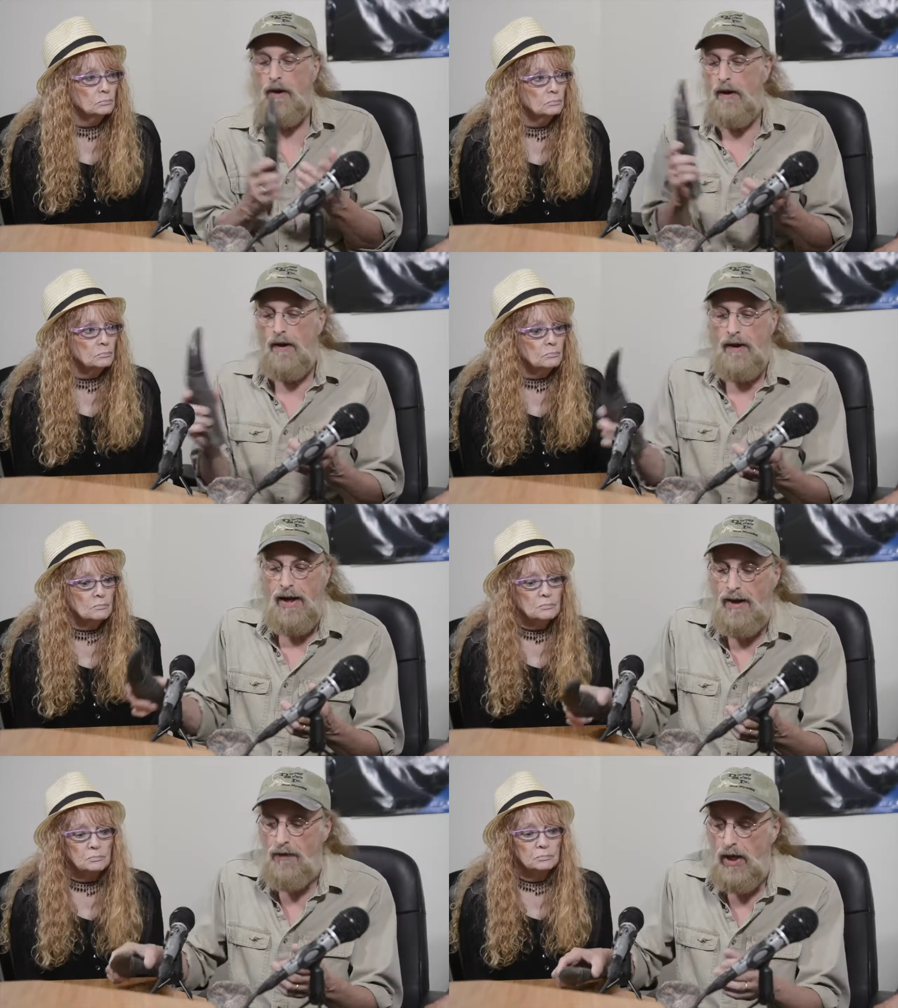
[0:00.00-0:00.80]
Speaker 1: Okay.
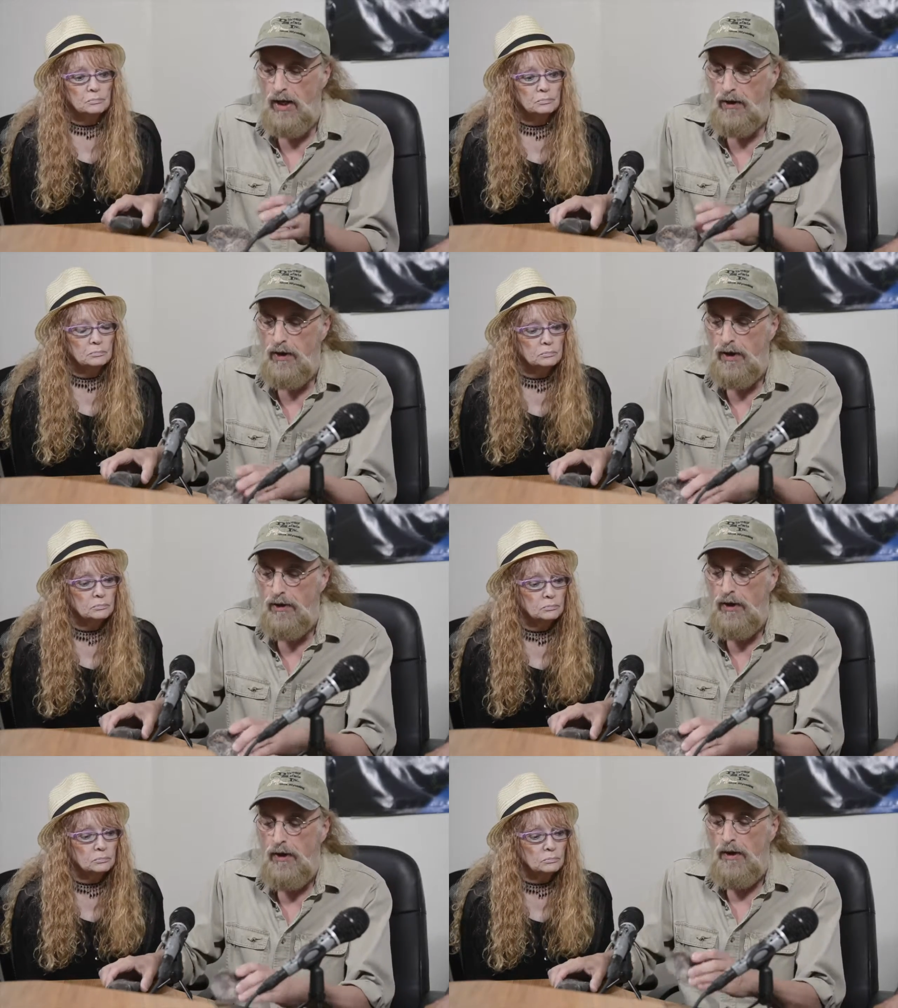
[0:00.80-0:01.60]
And then
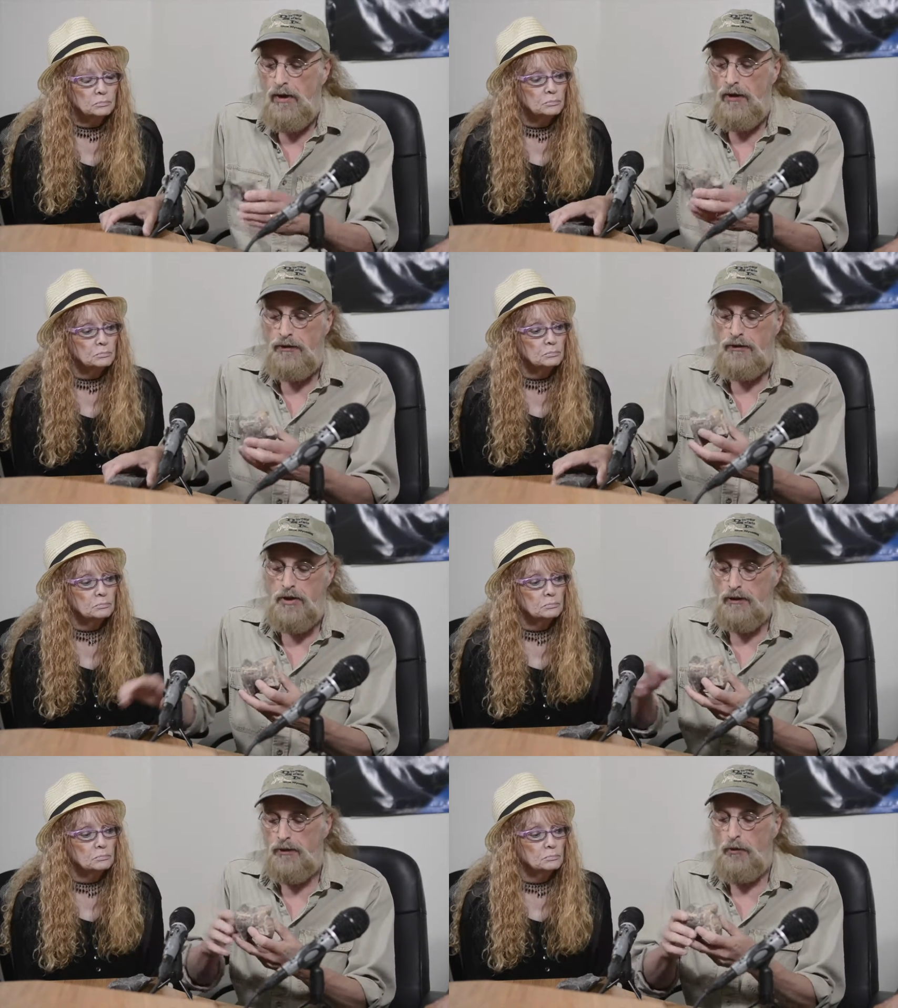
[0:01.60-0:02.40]
uh, this is
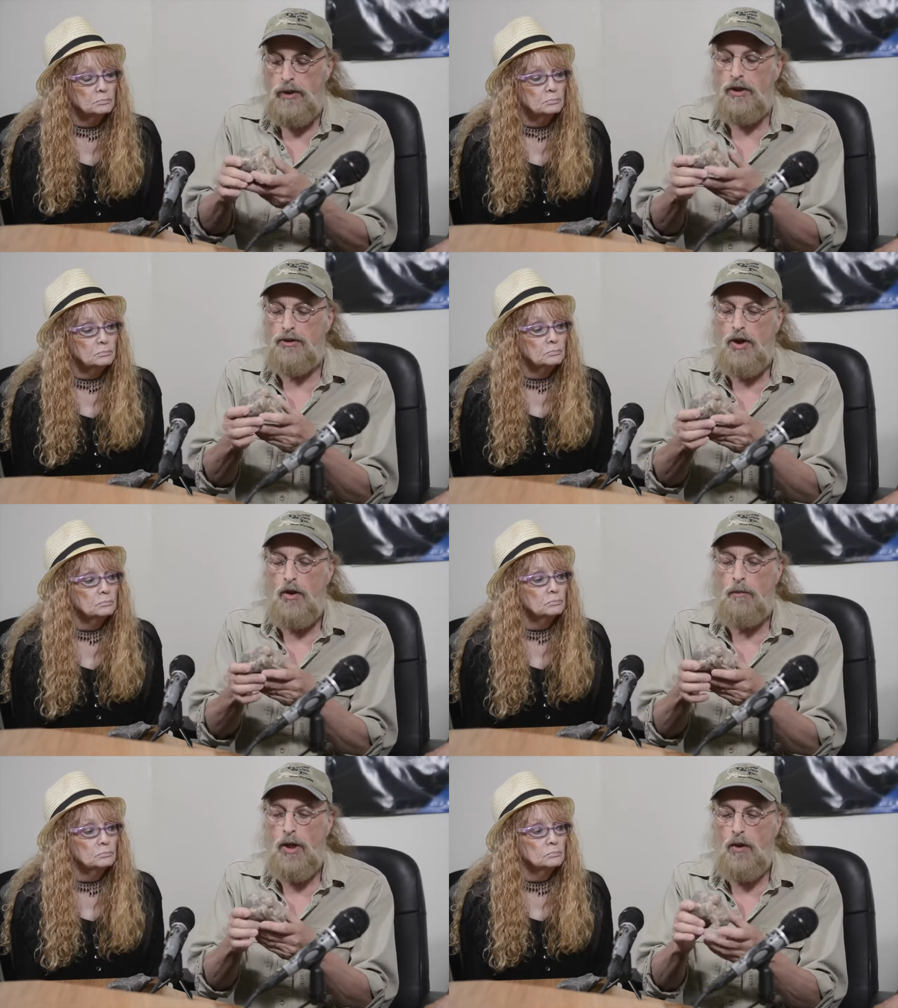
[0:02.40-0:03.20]
just a real
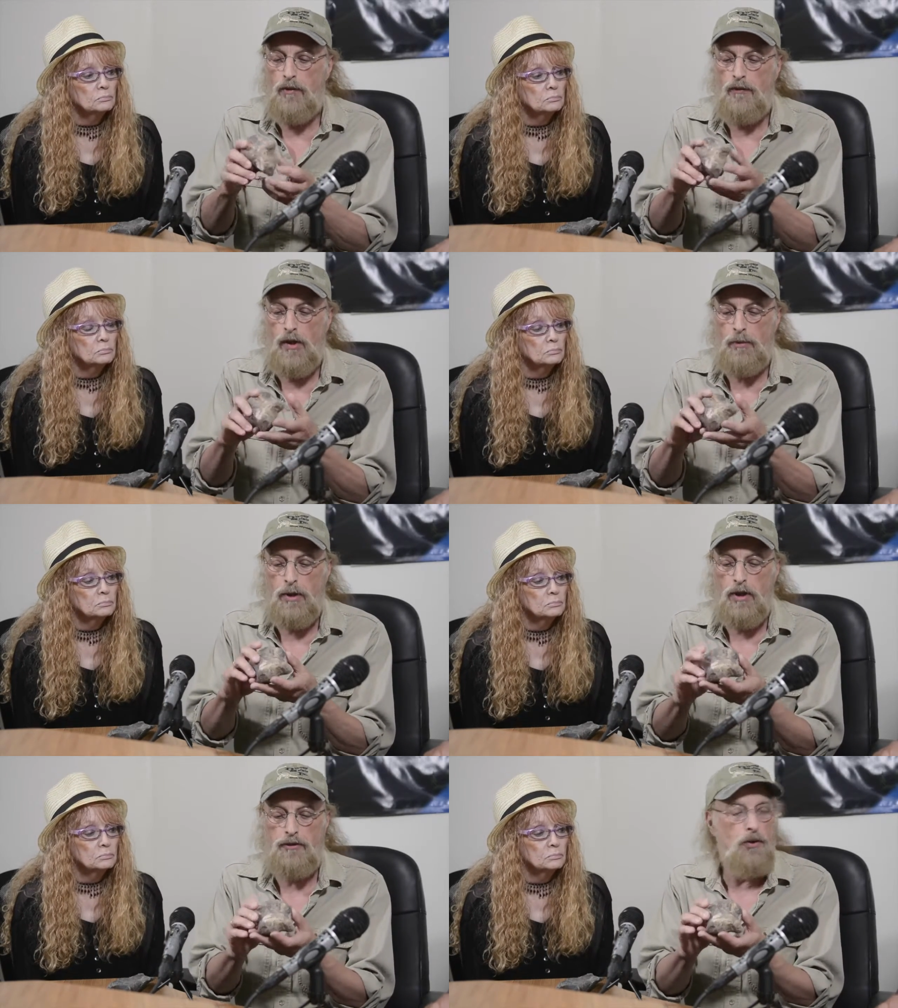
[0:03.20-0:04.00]
toe bone from
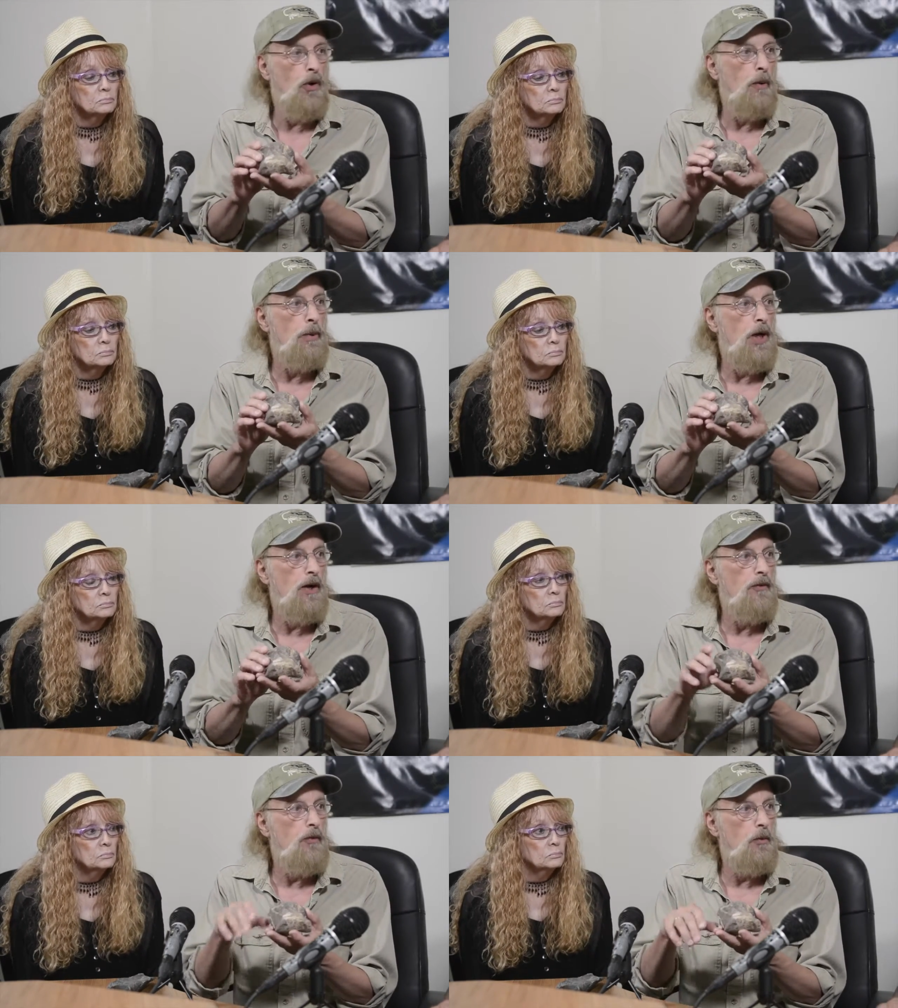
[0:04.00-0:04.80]
a, a sauropod.